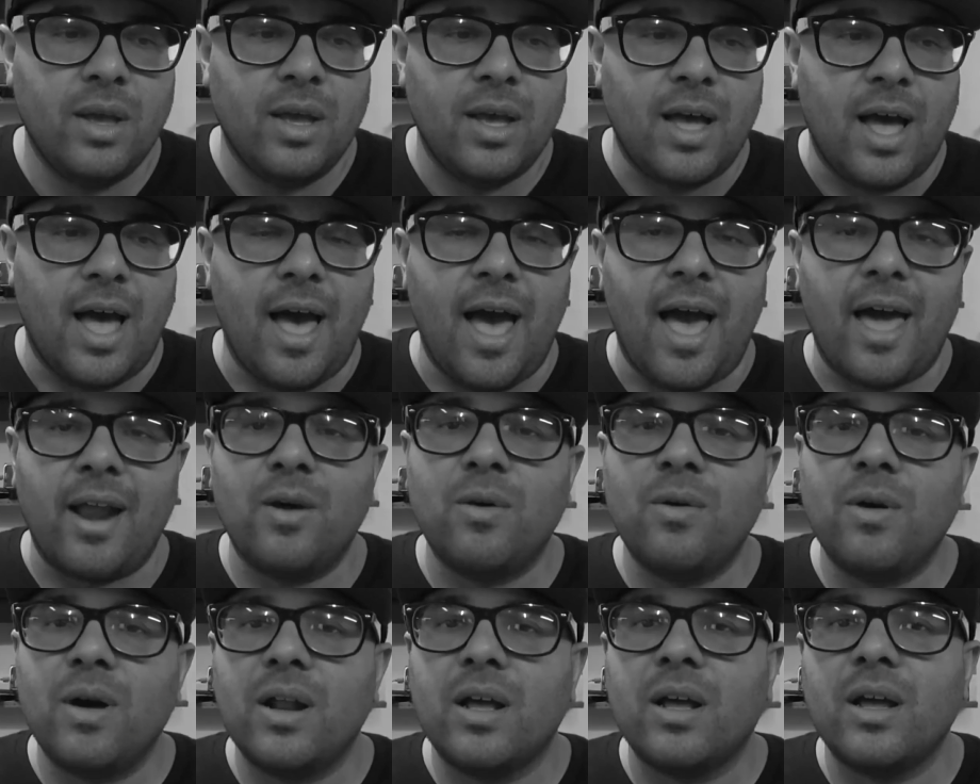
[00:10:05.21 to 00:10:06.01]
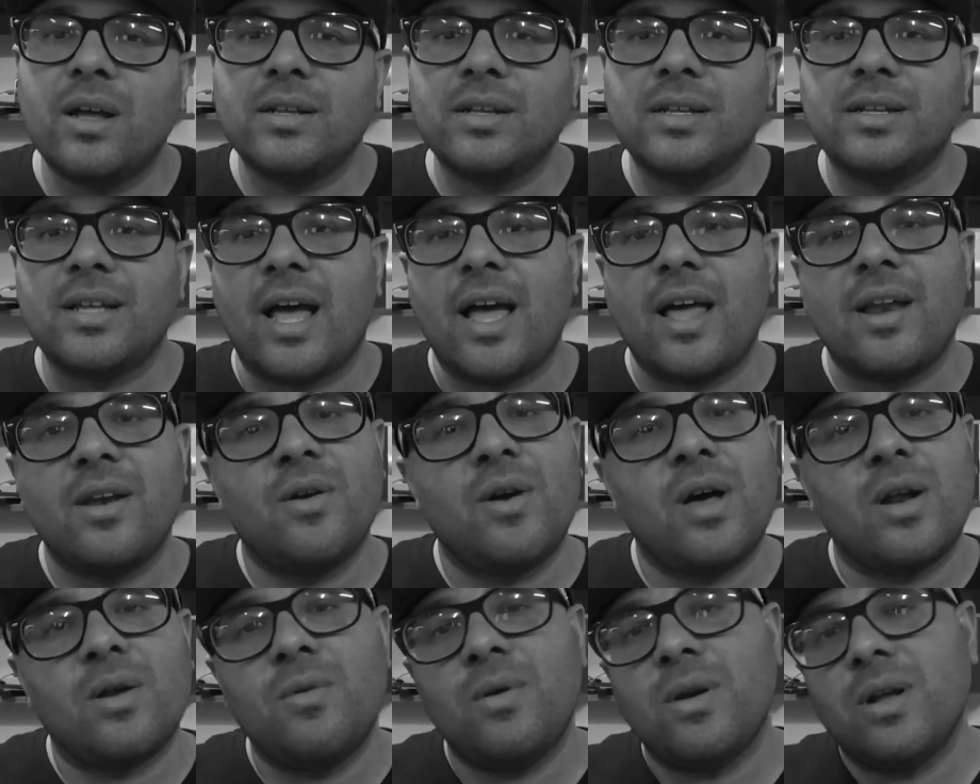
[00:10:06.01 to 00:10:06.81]
I don't want
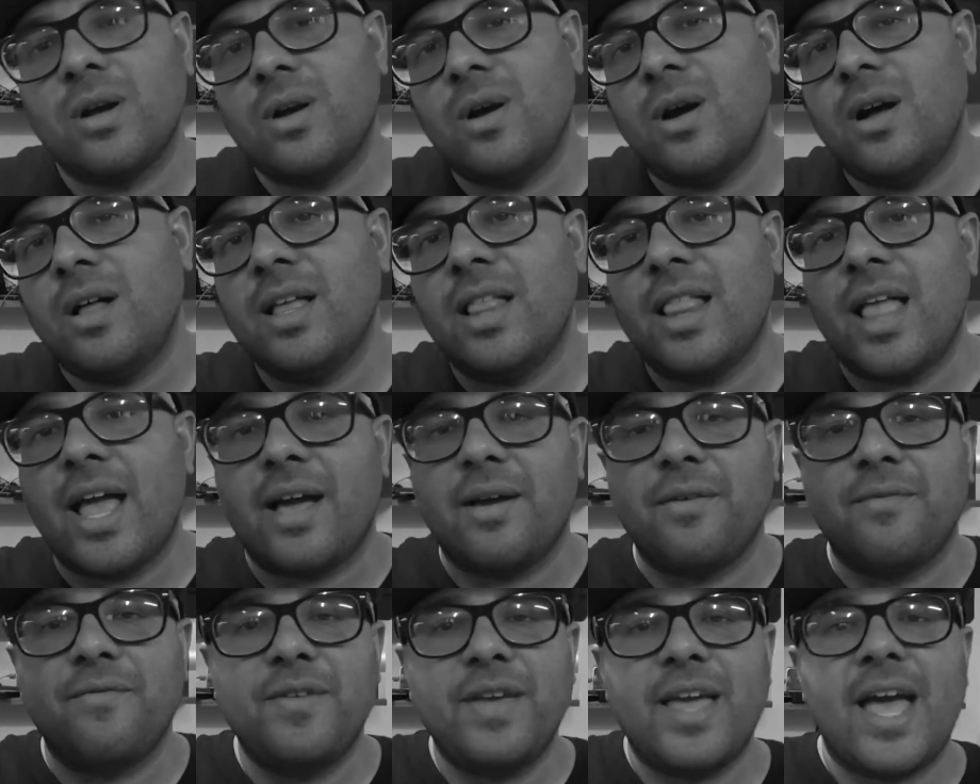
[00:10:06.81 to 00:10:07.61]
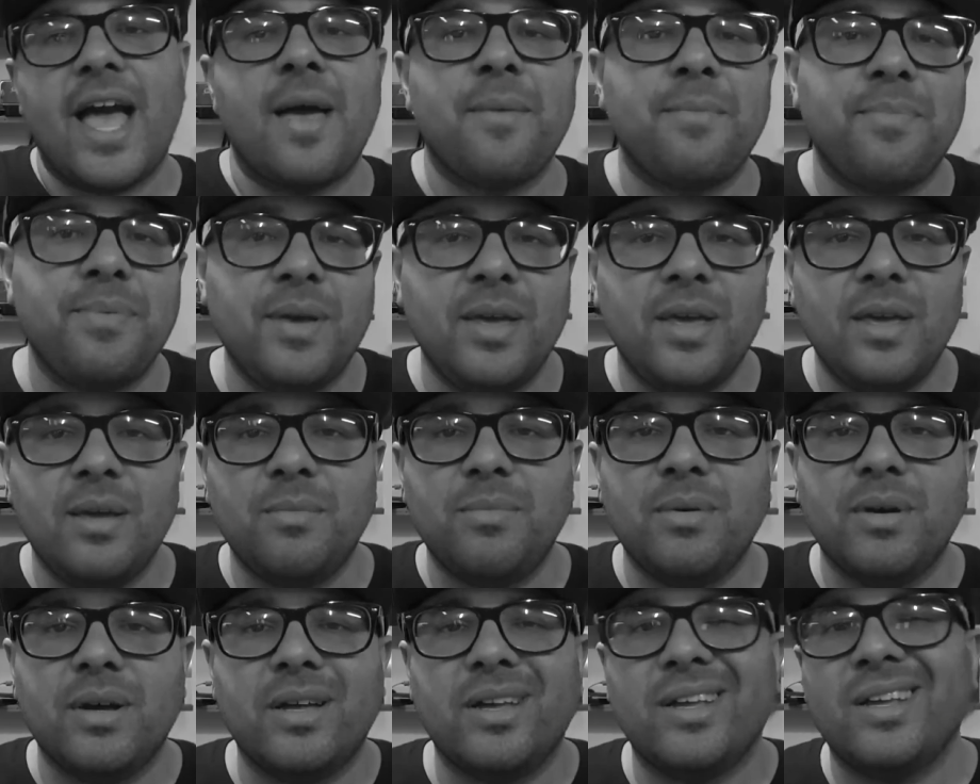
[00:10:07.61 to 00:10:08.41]
to call it like a VIP,
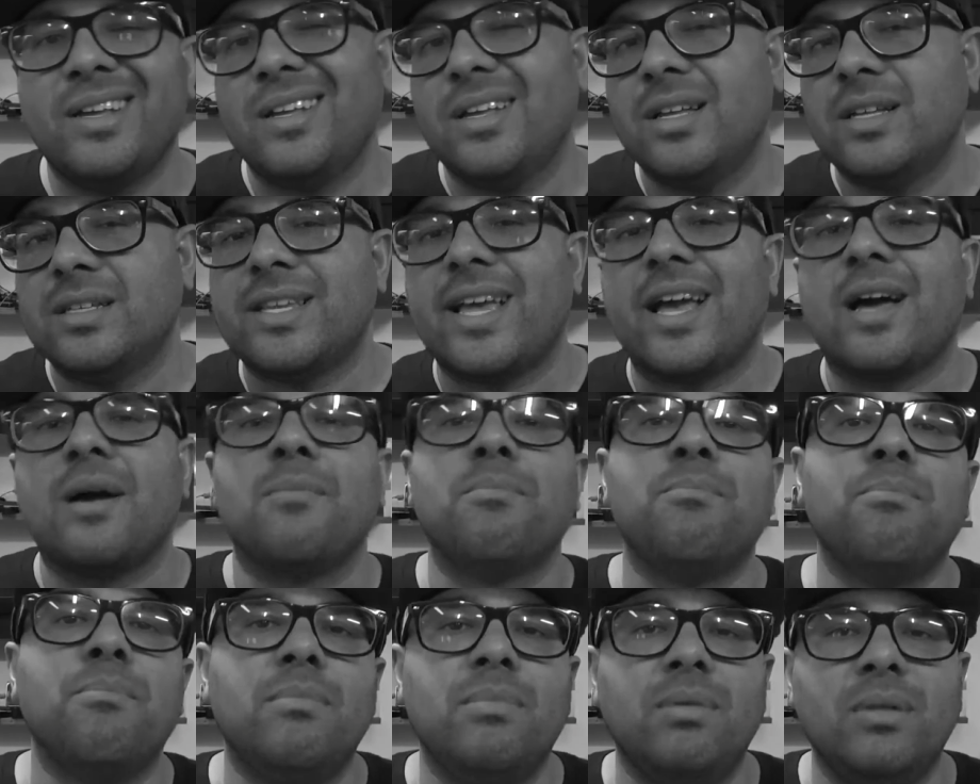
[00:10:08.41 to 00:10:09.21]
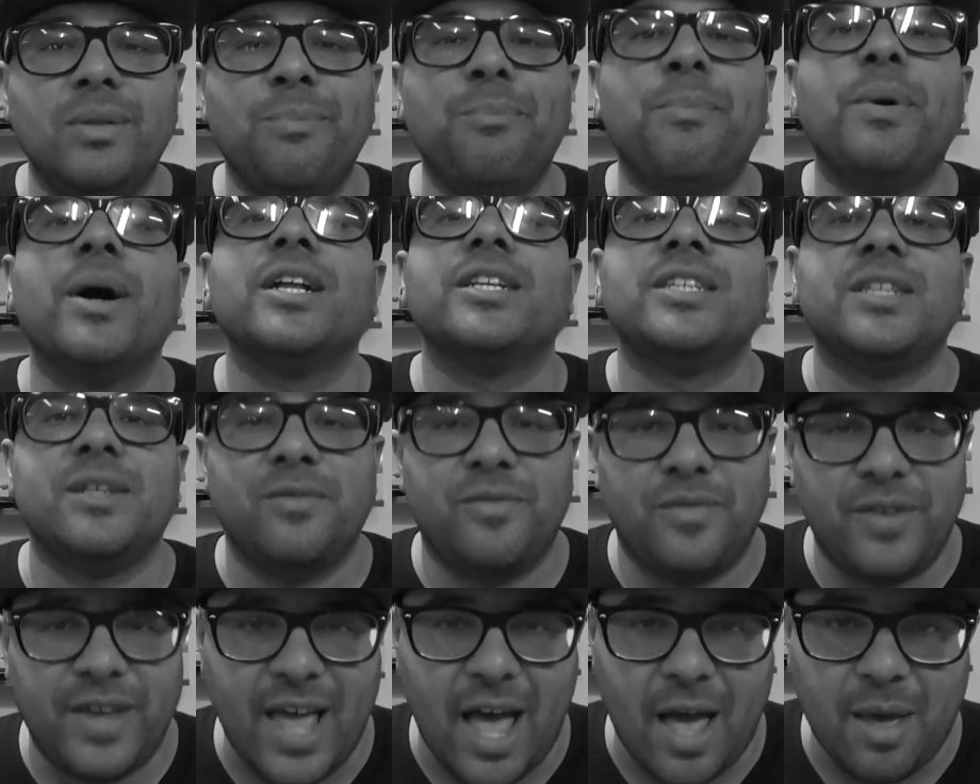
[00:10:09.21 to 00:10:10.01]
but it's like a budget
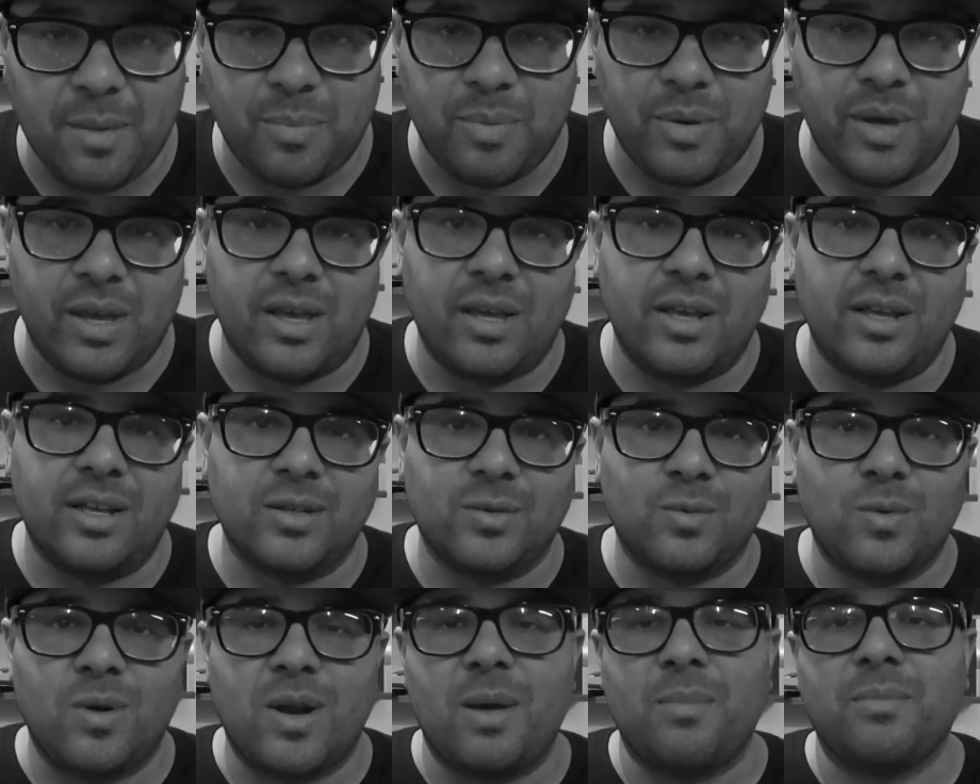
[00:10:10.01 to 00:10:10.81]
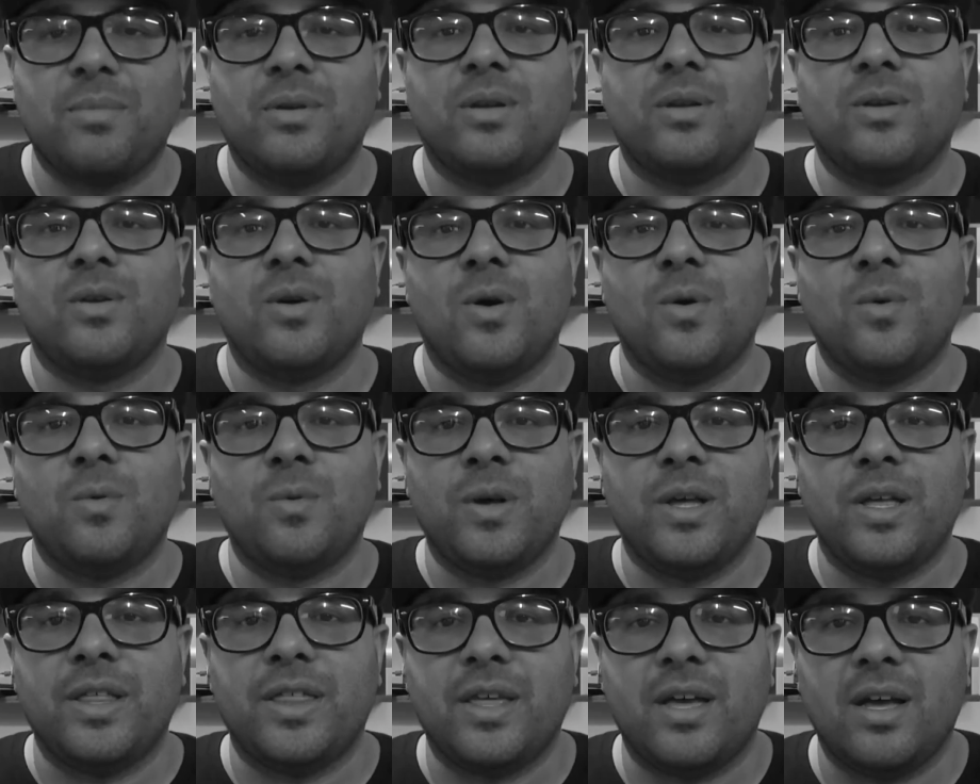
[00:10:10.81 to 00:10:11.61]
VIP is what I'm going to go with.